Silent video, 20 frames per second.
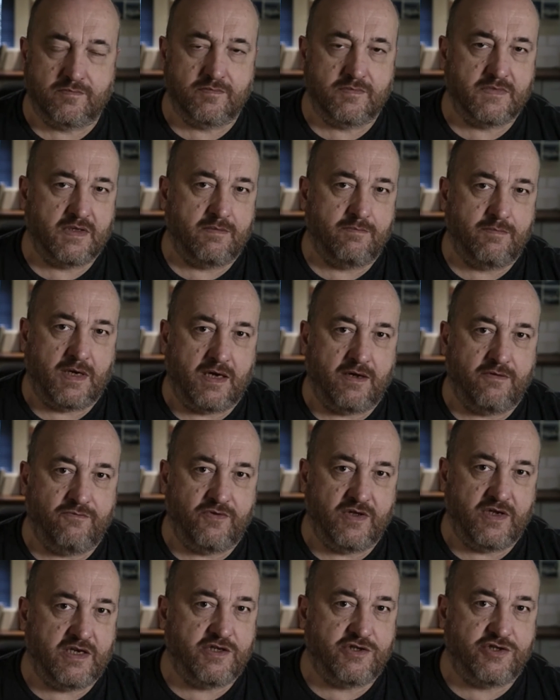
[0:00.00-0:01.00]
my
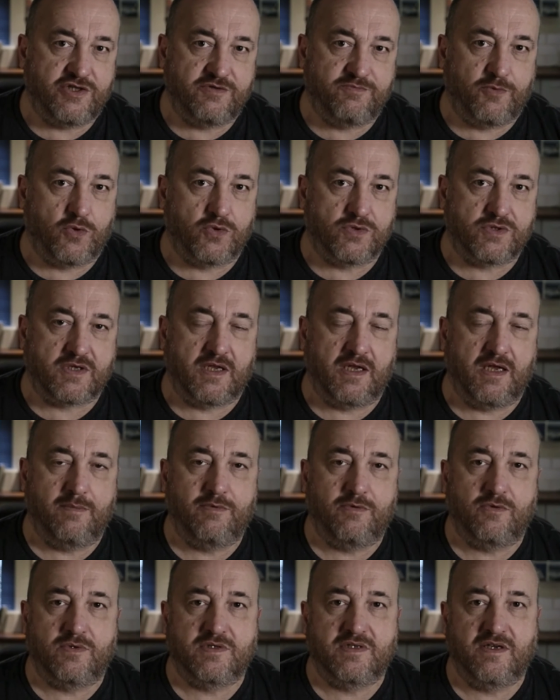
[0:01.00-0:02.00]
village sports club
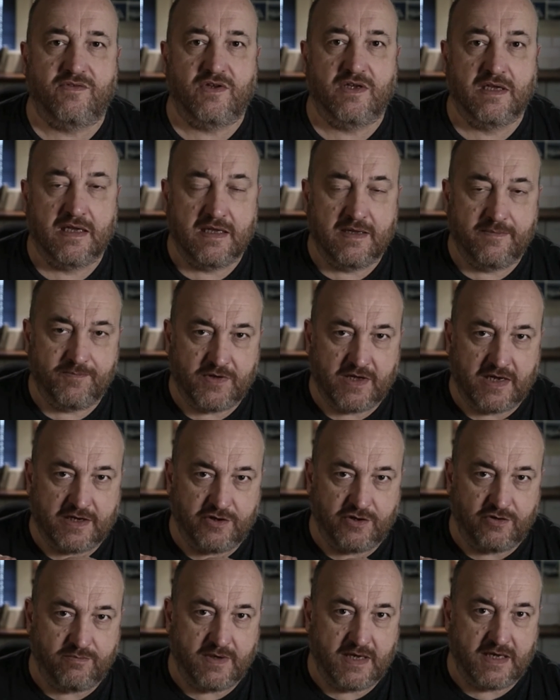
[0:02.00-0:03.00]
or whatever, and
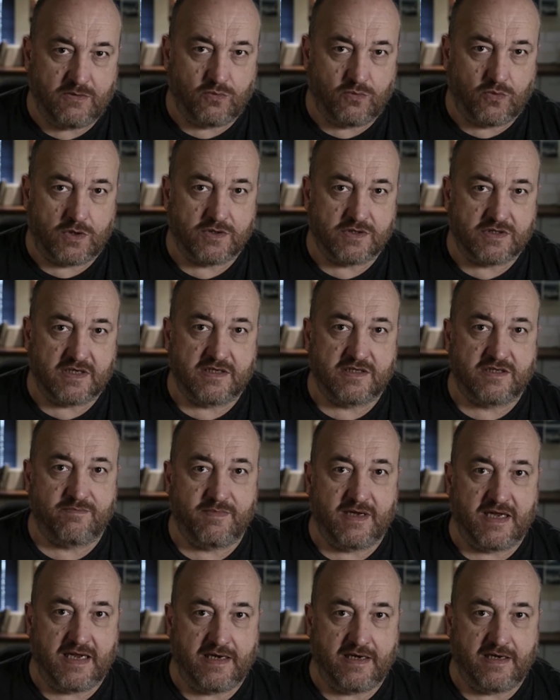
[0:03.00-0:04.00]
you may want a
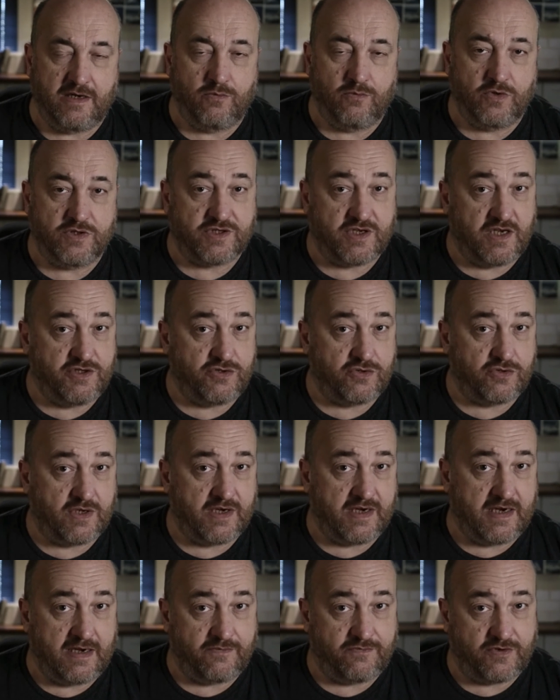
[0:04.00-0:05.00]
domain, in which case you're going
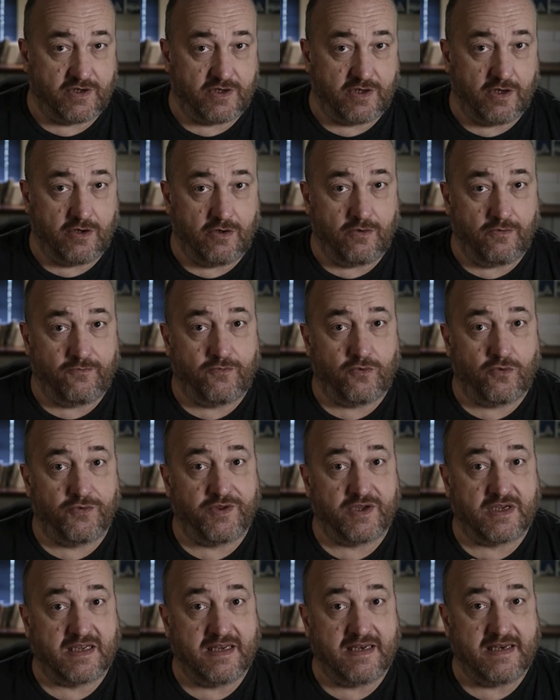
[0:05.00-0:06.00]
to have to go for the
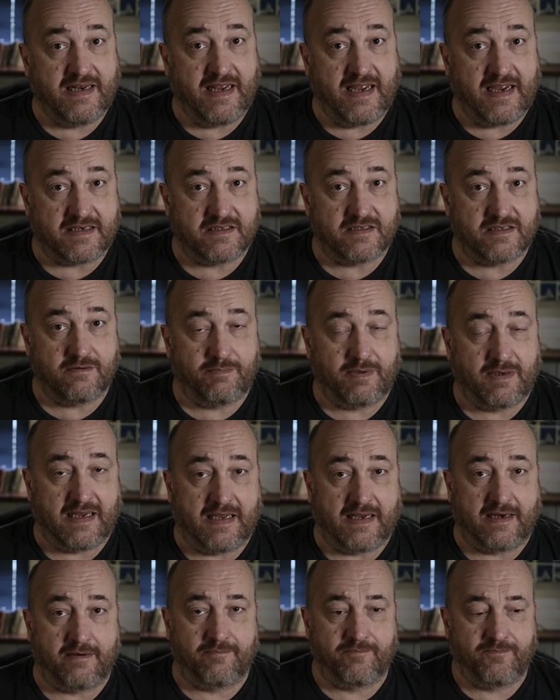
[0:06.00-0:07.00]
connect
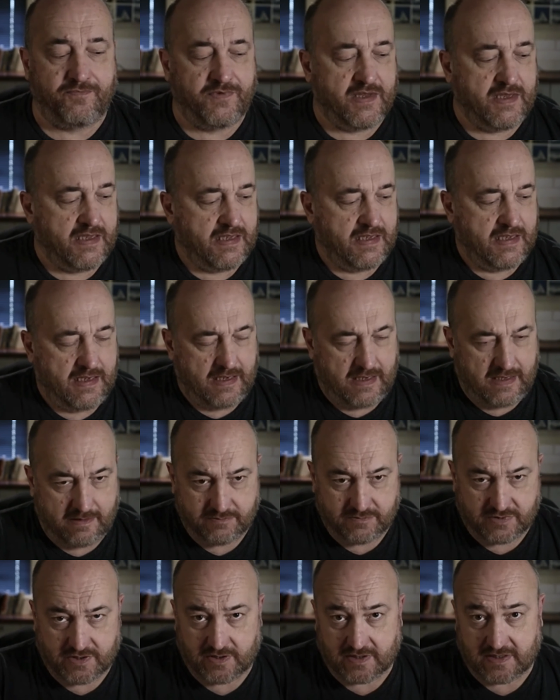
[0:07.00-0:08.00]
plan. Um,
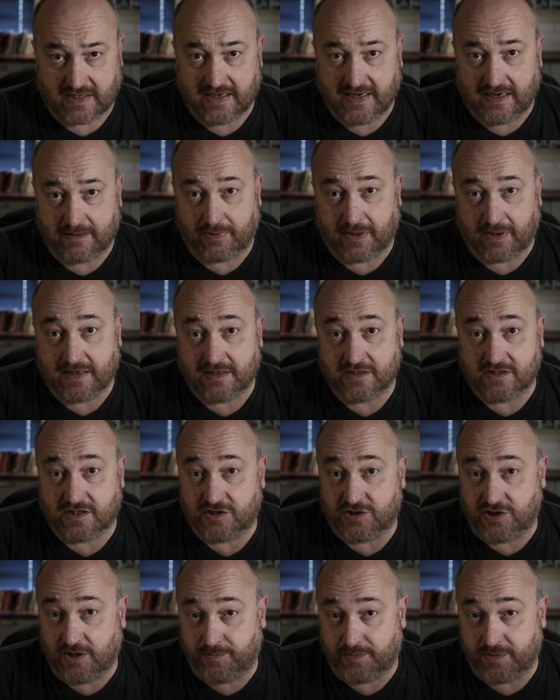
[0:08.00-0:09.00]
so the Connect plan is the
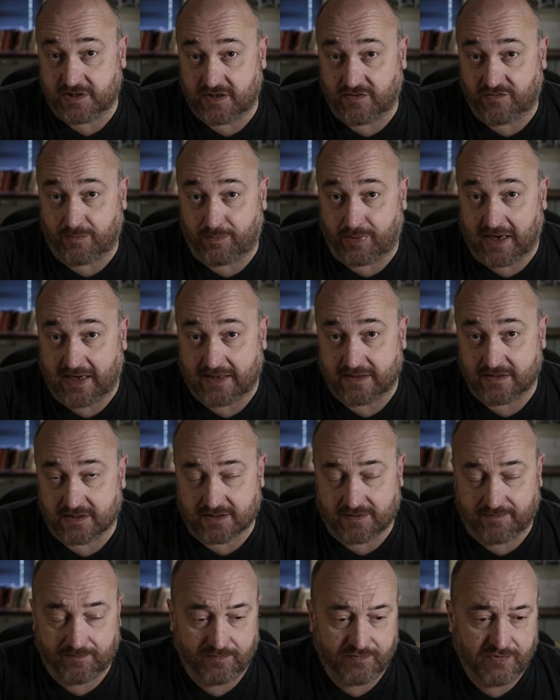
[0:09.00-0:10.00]
cheapest of the
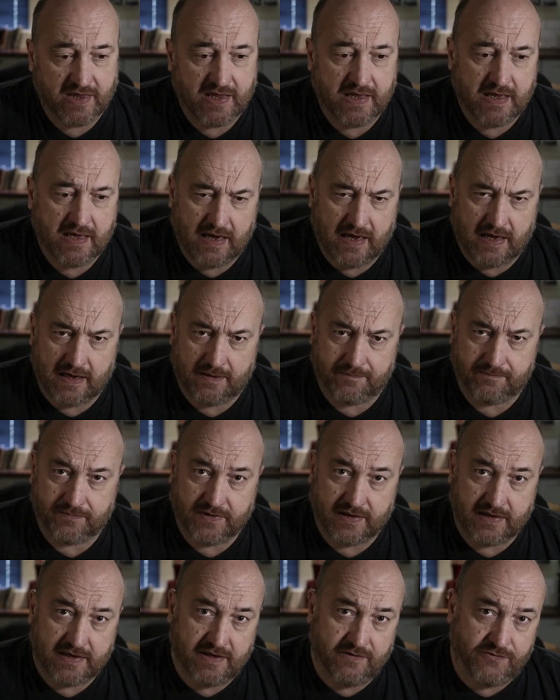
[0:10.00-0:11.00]
plans. Um,
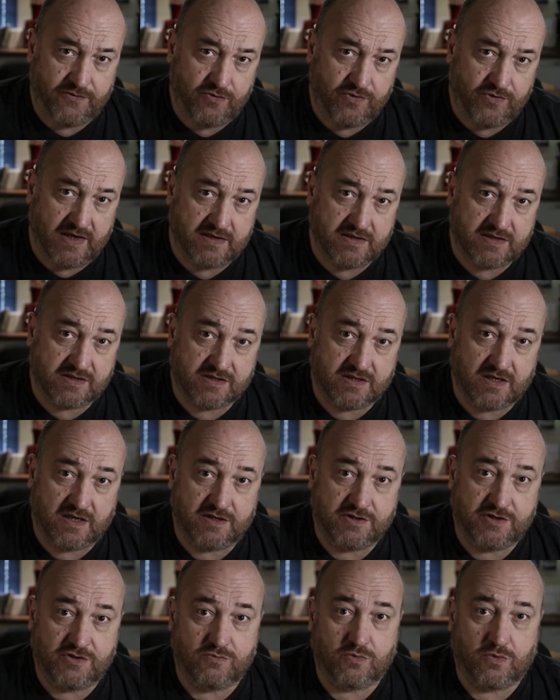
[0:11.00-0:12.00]
if you then
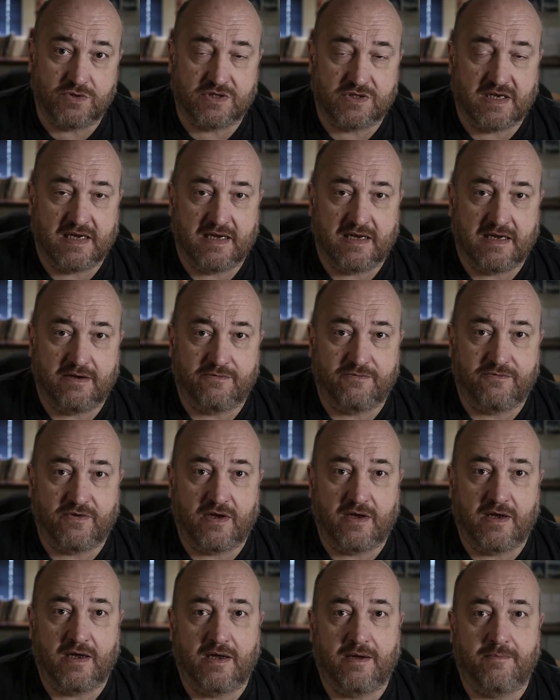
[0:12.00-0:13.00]
decide you want to have
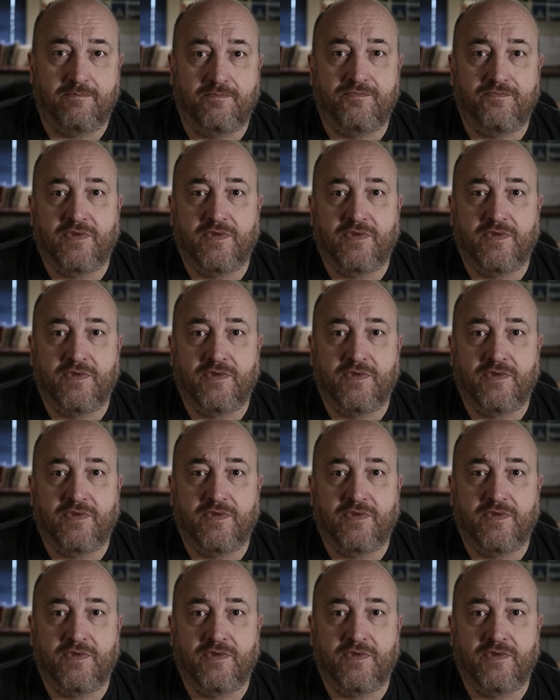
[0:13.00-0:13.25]
um,